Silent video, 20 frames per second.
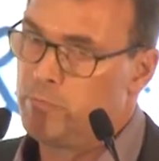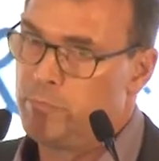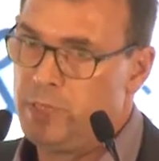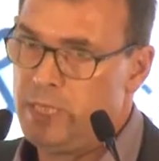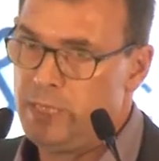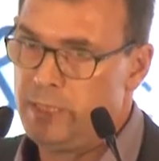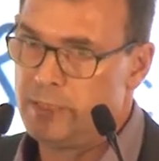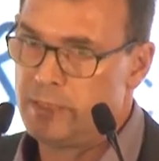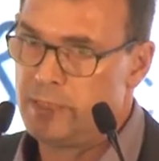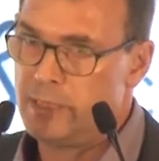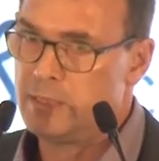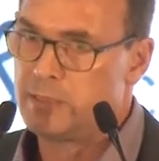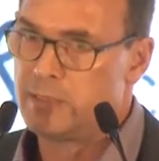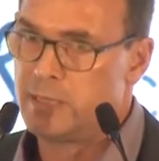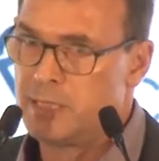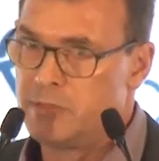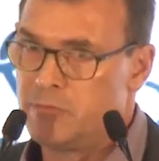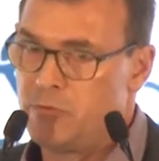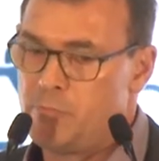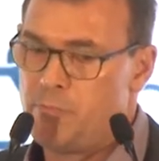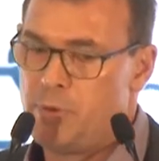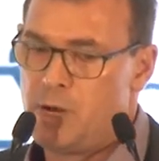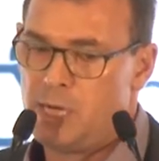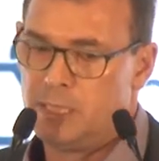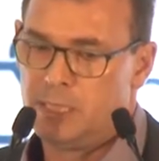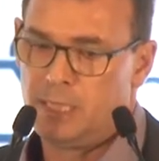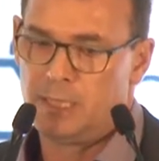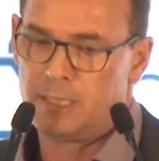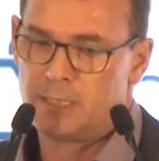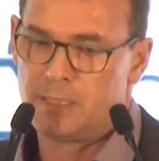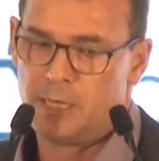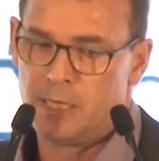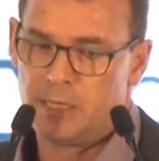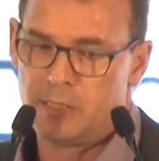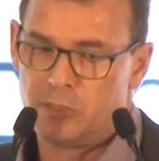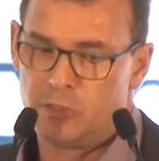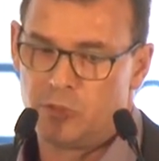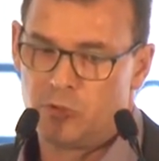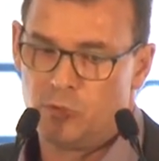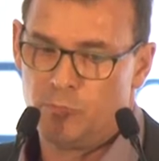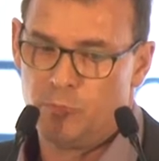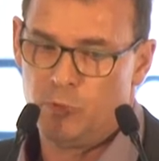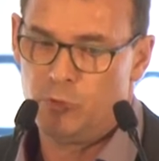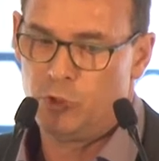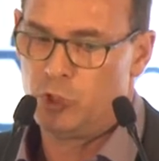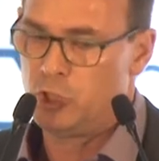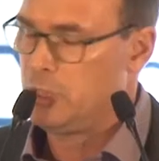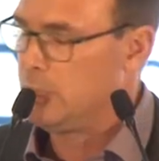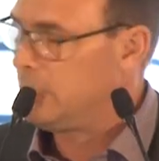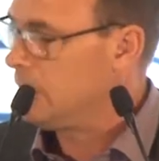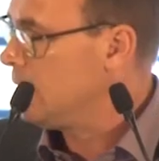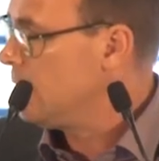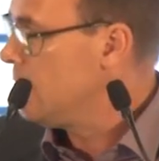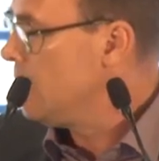PSD stands for particle size distribution.